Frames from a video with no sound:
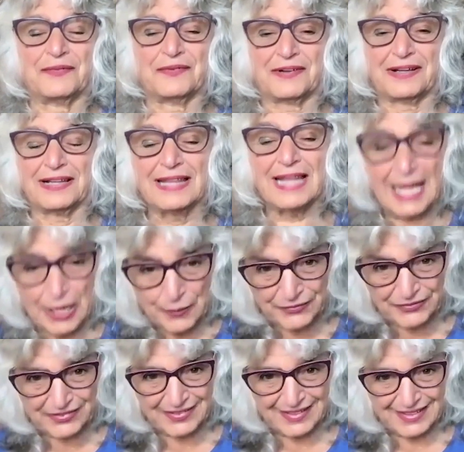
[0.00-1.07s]

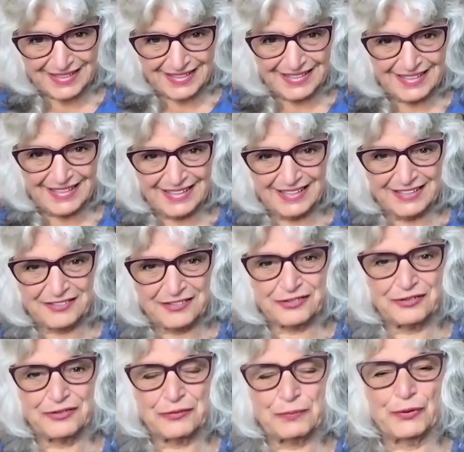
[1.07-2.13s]
collapse
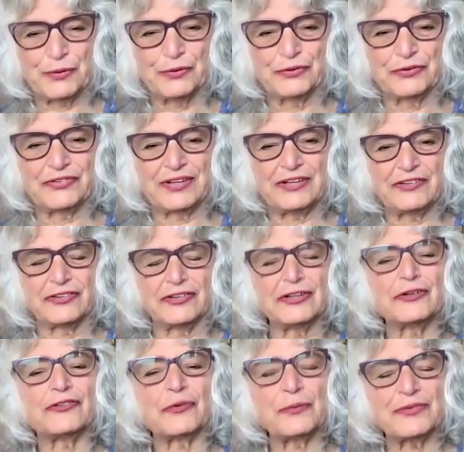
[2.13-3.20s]
into the polarization.
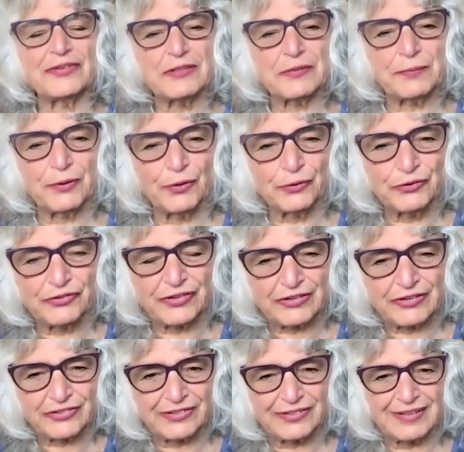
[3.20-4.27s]
And it's almost like the
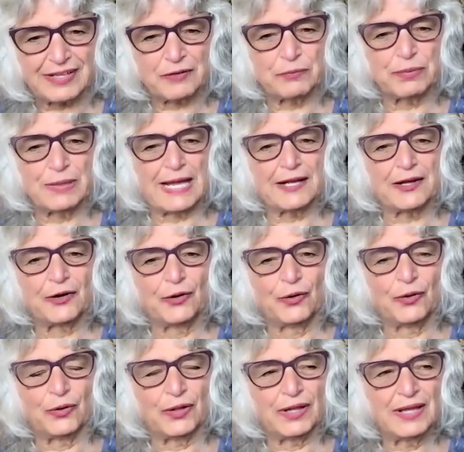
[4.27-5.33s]
polarization is like a black
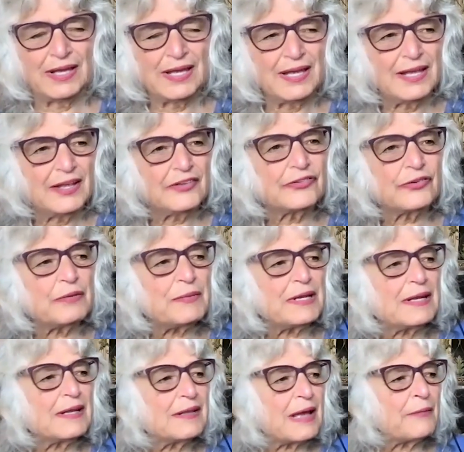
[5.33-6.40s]
hole. So, I
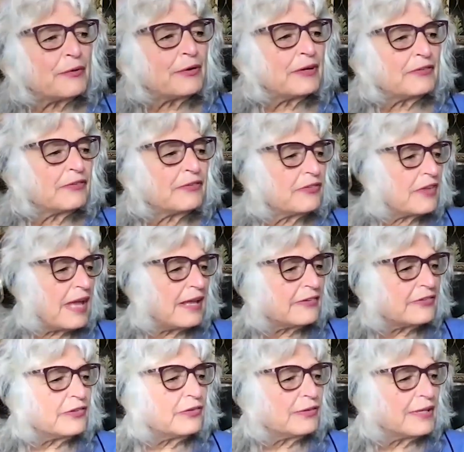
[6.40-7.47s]
mean, I want to just
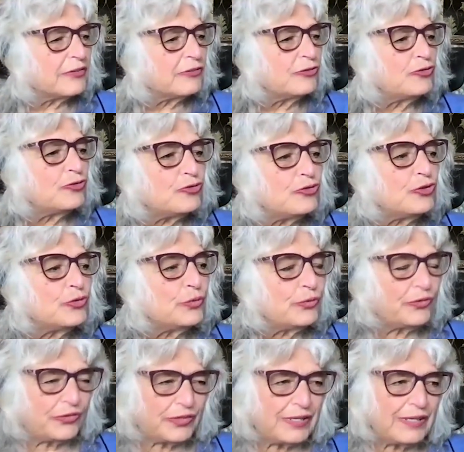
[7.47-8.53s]
ask you, like,
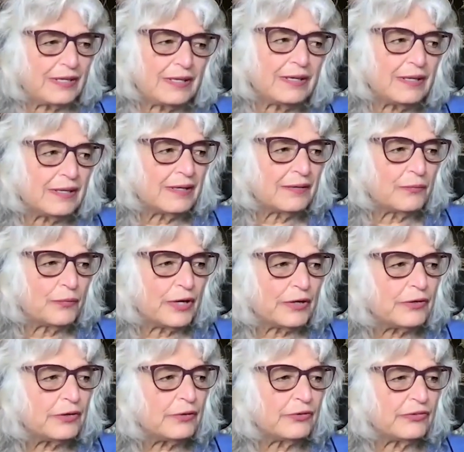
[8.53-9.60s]

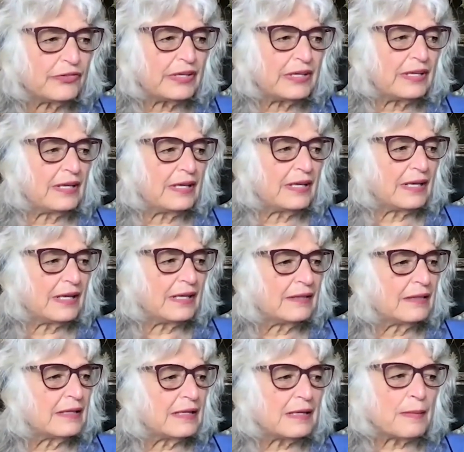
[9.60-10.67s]
where do you see
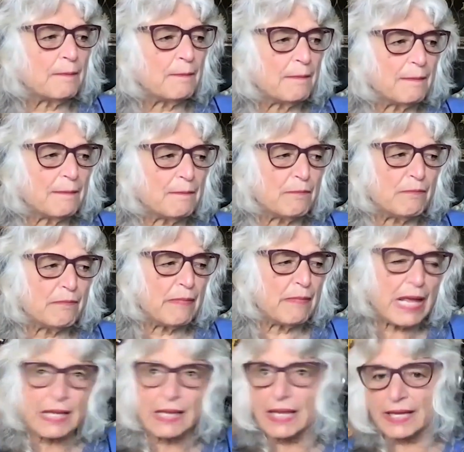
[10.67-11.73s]
in the
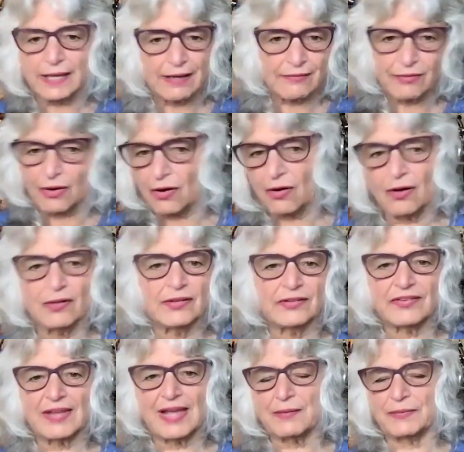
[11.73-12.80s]
melee of all
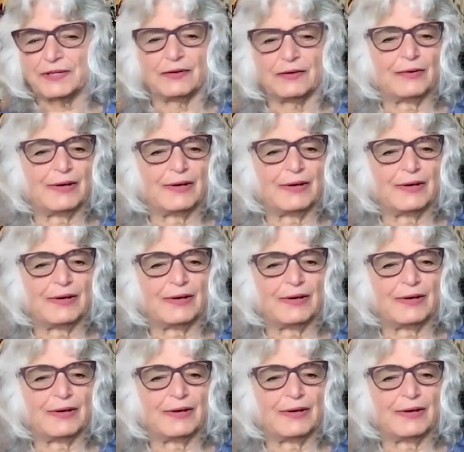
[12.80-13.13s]
that's happening